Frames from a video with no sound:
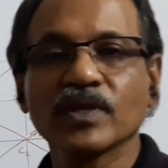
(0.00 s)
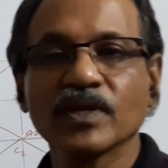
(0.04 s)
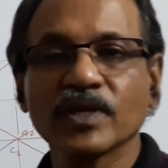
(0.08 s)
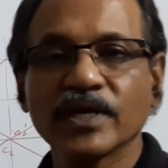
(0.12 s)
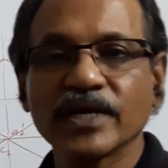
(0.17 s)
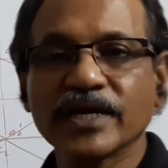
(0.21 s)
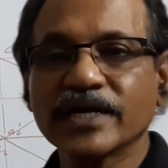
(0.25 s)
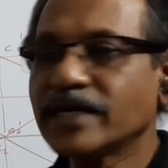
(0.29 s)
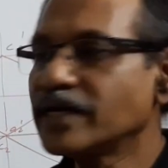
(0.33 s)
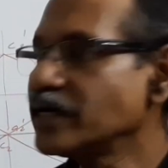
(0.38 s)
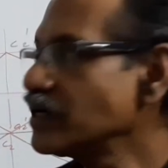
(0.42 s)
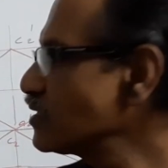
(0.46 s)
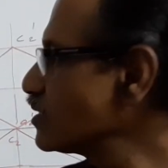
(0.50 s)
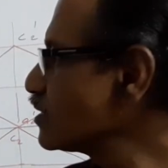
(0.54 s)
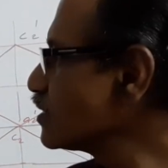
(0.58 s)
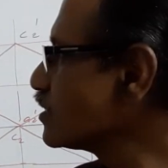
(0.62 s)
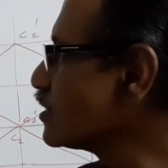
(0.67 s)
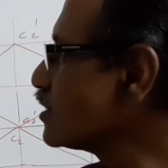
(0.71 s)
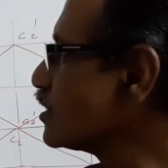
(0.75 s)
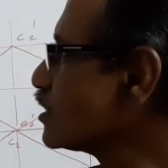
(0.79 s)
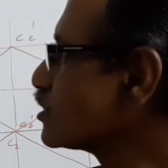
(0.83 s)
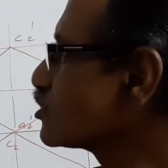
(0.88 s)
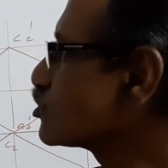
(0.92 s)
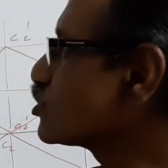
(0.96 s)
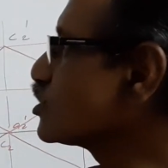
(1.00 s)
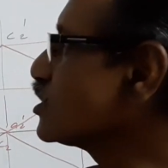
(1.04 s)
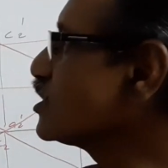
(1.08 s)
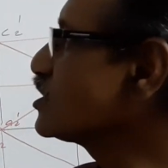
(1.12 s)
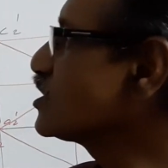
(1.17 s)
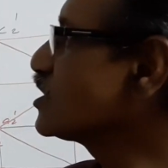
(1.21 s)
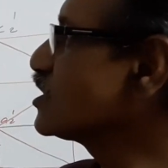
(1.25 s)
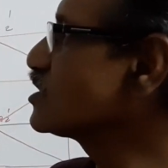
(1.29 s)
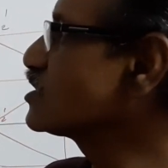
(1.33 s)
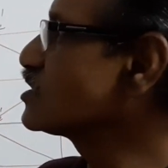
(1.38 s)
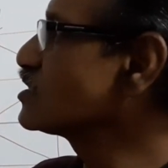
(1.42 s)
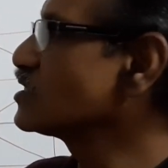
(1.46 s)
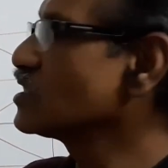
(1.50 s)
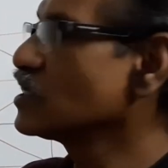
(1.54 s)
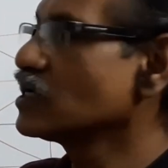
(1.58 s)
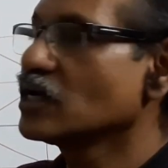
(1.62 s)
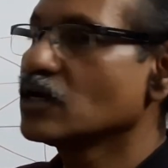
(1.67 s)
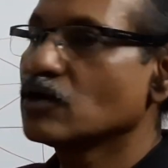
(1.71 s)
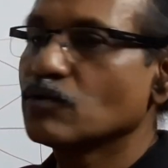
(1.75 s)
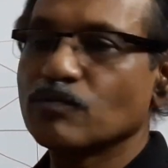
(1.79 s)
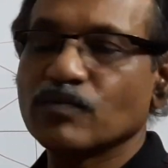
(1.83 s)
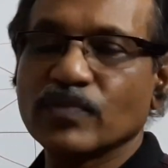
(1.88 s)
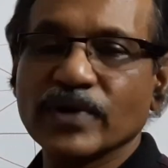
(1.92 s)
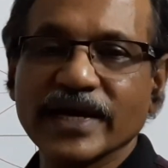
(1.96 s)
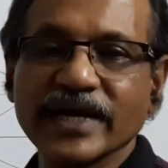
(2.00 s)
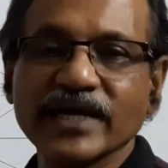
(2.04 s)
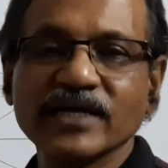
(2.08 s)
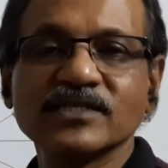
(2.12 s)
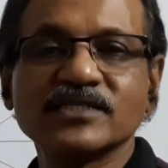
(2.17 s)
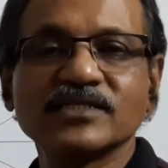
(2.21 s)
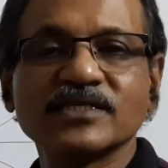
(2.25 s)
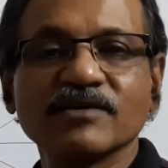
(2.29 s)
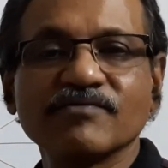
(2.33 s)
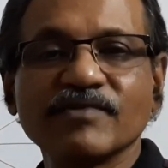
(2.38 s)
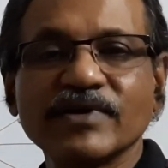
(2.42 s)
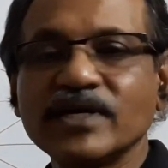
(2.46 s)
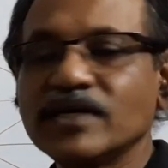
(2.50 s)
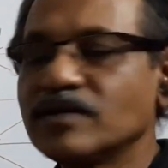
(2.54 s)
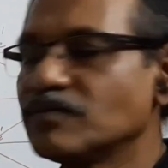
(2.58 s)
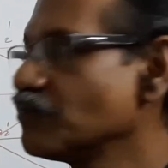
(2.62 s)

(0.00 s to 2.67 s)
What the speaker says: Agreed? So this is plane 7.